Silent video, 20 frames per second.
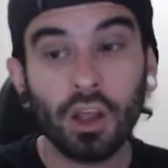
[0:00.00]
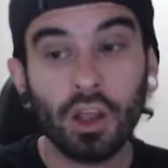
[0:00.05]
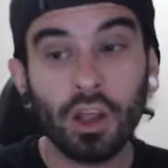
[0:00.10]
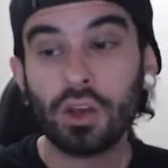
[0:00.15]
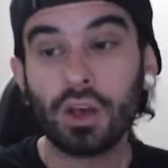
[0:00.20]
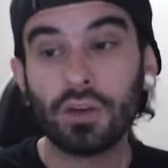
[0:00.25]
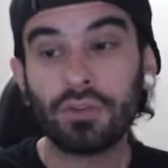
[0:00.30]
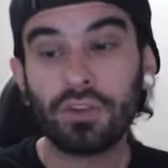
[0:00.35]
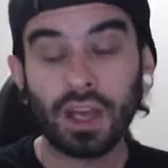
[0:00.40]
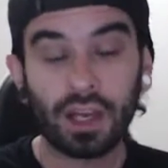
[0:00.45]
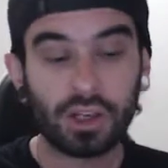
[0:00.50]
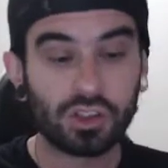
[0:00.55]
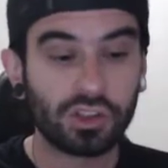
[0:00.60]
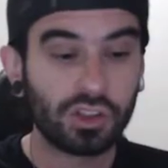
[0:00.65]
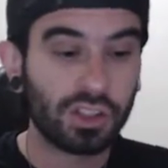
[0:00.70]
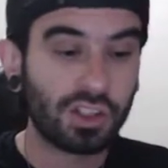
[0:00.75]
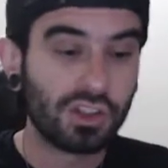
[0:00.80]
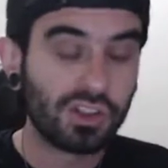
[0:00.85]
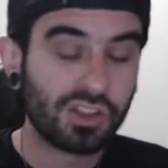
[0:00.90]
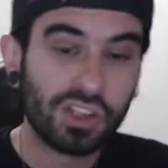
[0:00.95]
You have to
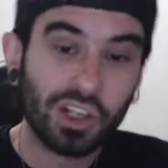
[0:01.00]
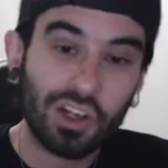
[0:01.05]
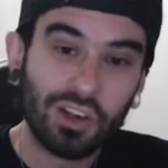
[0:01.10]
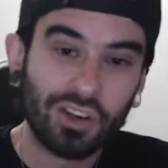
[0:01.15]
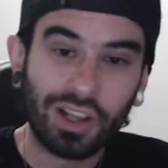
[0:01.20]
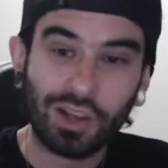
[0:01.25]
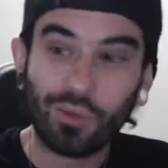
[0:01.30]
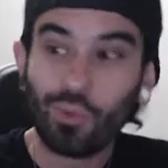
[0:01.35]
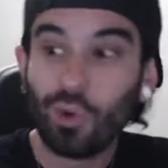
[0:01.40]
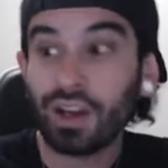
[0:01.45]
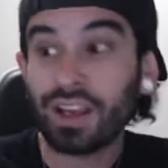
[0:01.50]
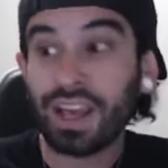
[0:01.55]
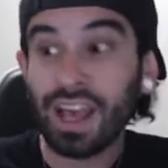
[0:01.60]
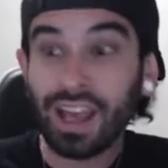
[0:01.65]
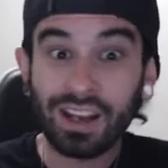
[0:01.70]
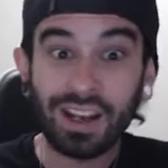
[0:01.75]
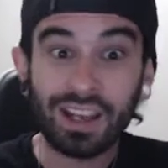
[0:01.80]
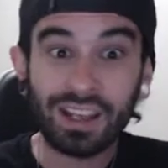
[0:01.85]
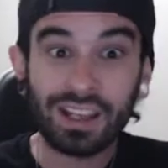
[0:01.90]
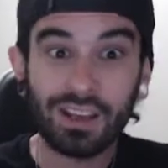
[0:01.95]
actually consider, like, what
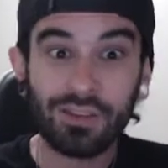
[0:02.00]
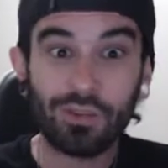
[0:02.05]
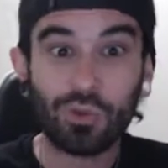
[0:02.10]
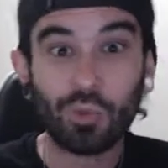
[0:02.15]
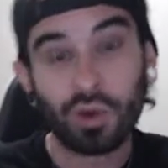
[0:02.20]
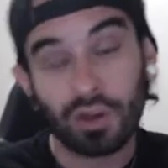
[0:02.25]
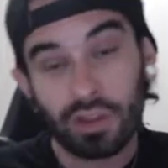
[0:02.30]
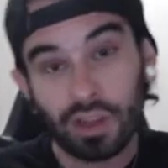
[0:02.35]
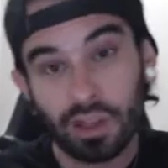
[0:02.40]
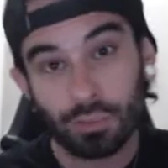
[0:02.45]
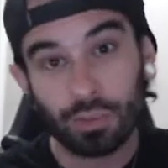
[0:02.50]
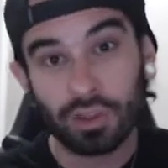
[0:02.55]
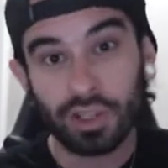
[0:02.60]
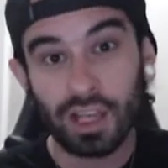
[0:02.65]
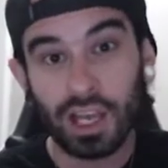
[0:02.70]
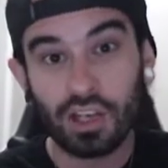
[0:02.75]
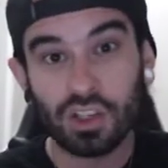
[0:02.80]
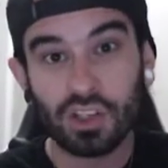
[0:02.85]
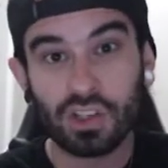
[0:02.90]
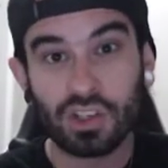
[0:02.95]
can I give and what are the
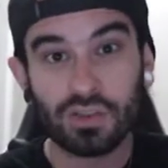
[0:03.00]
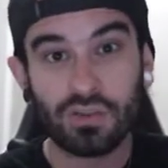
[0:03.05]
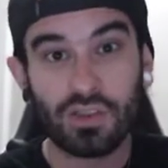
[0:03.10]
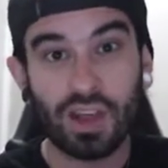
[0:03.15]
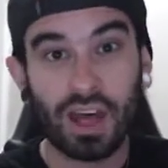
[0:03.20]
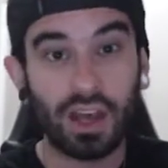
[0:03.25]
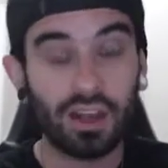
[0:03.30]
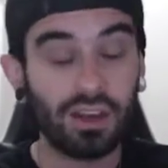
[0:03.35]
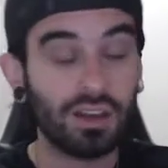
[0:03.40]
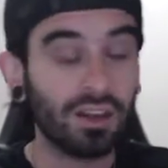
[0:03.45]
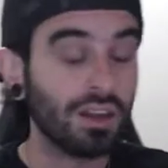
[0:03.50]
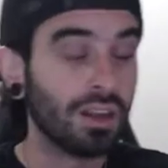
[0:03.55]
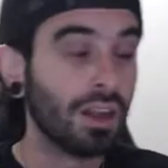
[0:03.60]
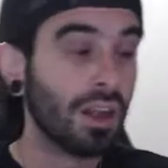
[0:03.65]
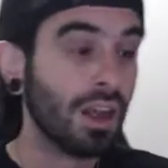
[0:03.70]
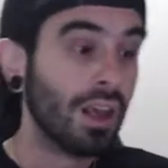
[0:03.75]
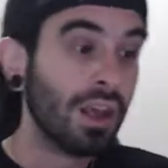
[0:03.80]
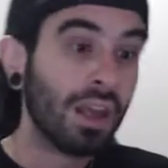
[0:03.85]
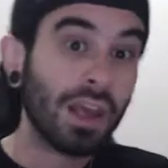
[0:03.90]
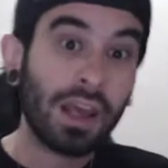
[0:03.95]
implications of that and
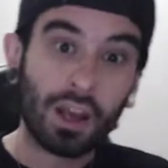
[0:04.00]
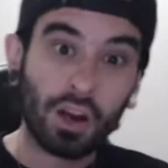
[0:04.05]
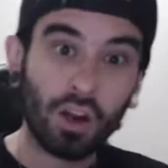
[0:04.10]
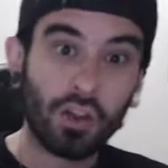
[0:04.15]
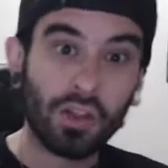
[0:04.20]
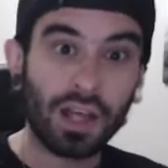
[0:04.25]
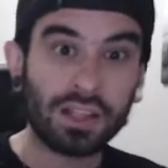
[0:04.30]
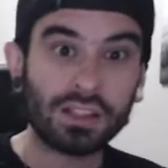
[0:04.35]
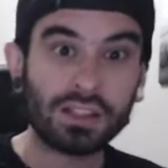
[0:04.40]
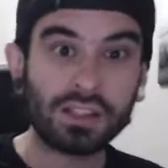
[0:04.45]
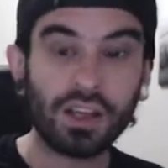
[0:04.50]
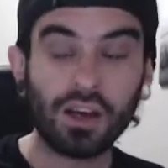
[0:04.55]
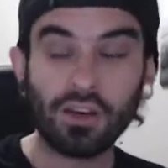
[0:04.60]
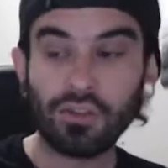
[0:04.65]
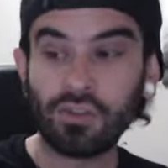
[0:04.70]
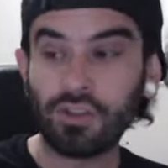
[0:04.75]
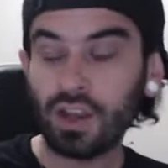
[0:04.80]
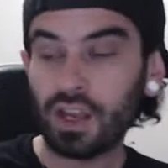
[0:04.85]
all that stuff.